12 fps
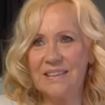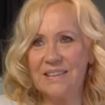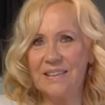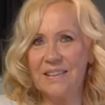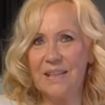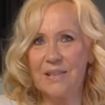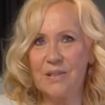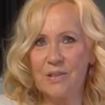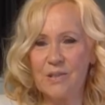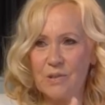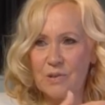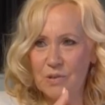
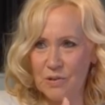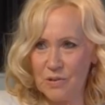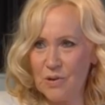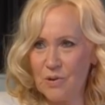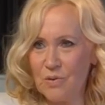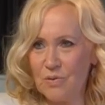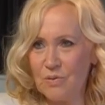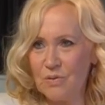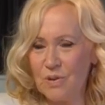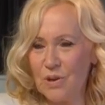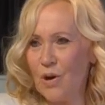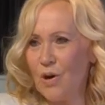it's so
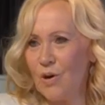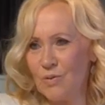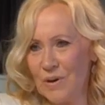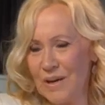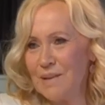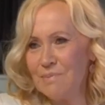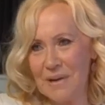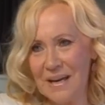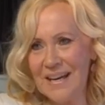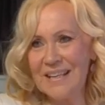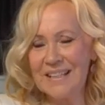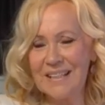long way
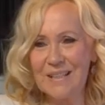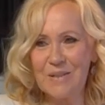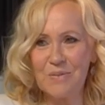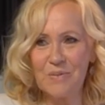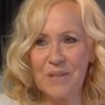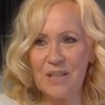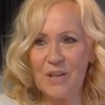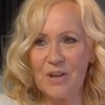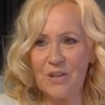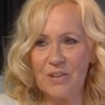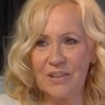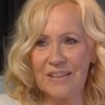back. We
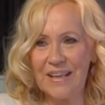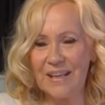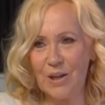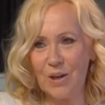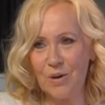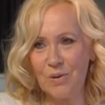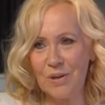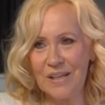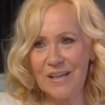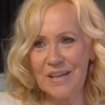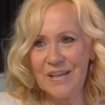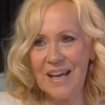are getting
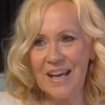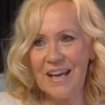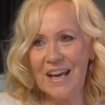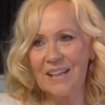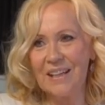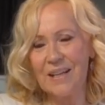older, and I